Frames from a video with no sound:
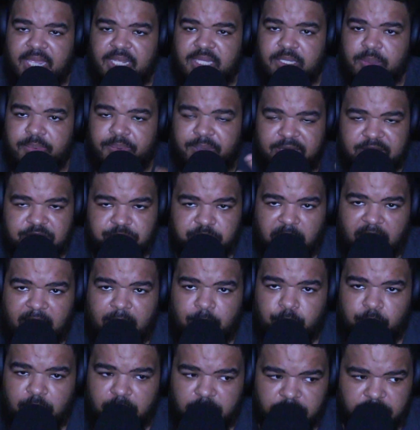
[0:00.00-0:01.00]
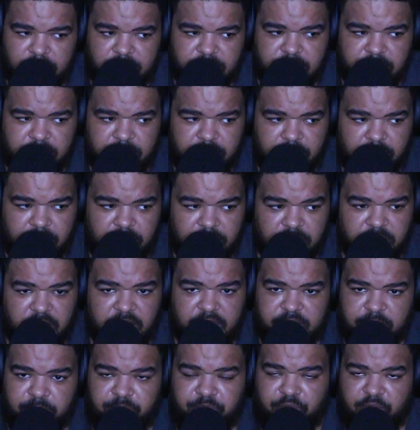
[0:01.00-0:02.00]
And the place where I worked
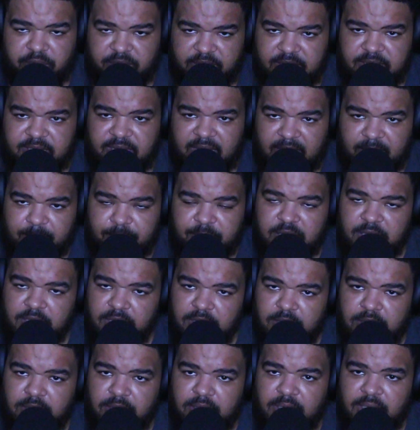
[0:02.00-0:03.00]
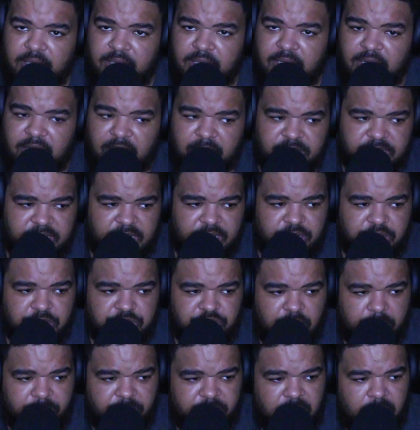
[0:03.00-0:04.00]
looked pretty damn good. There was an
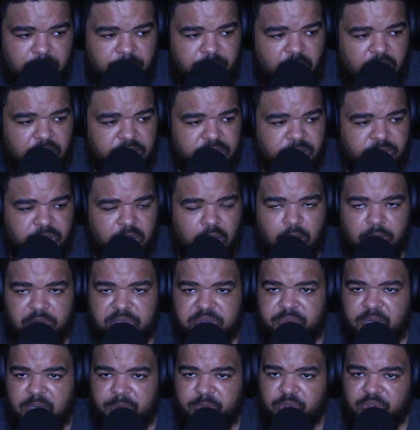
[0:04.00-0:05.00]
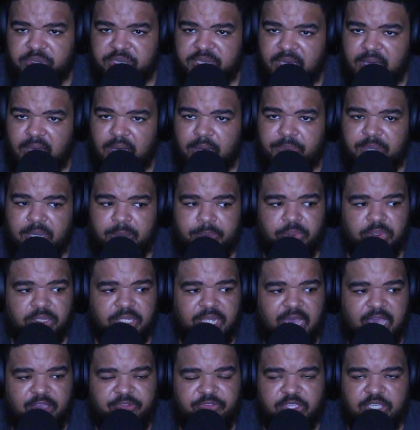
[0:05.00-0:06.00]
indoor trampoline park. There were always people there,
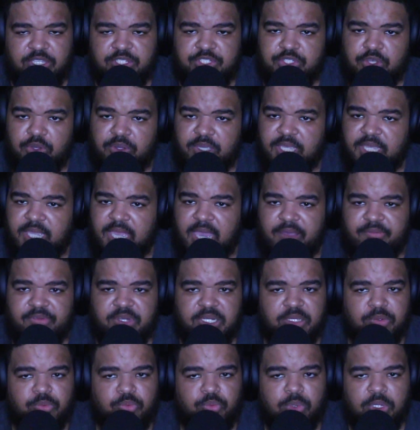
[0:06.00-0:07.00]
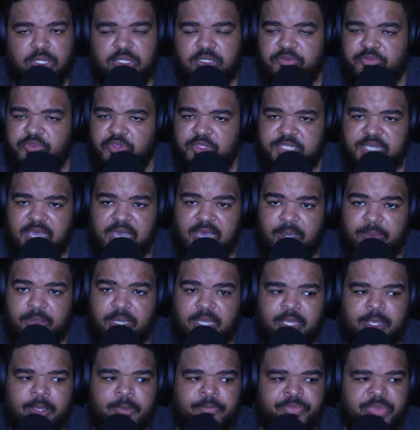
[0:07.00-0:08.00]
people laughing and joking, having a wonderful
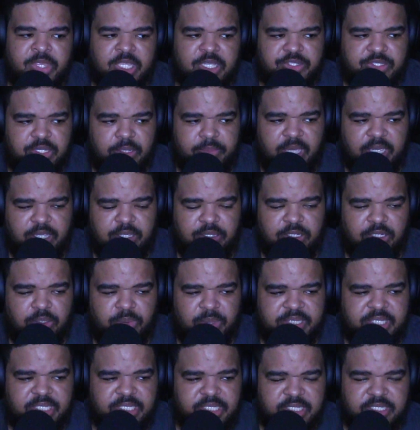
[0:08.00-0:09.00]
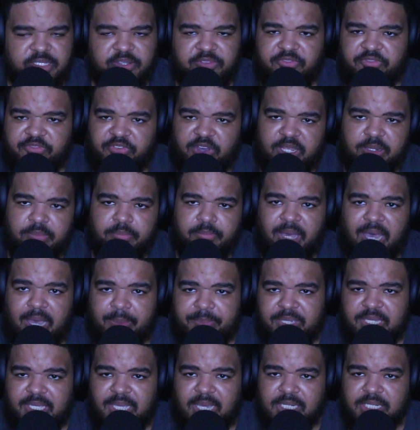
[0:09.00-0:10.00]
time. So I'm like, you know what? This is a fun
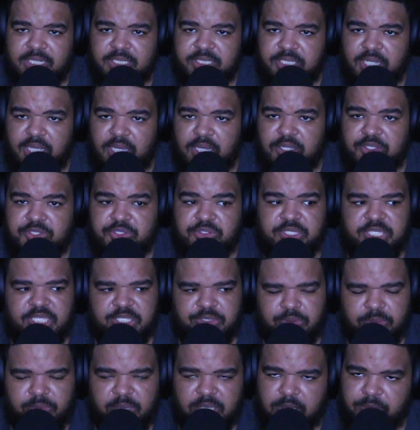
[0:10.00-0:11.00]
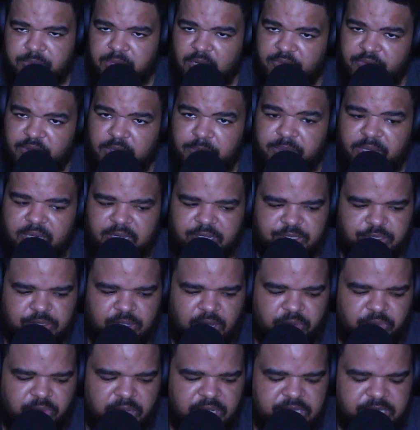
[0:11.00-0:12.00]
boppy kind of song, so this would be the perfect place.
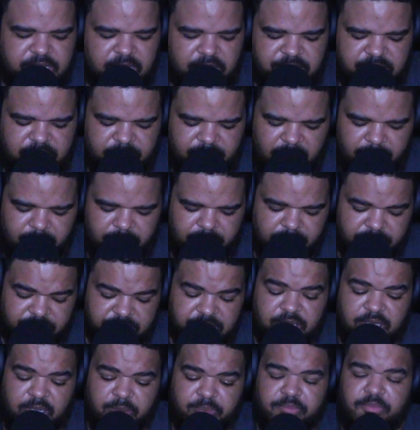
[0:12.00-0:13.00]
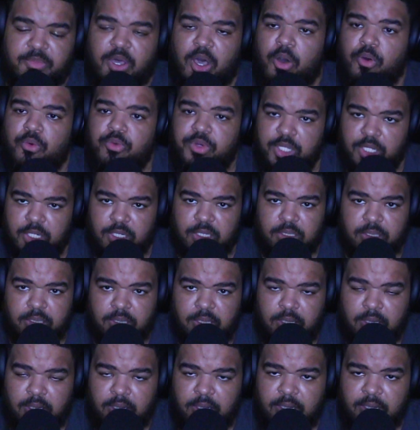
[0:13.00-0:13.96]
So I reached out to the owner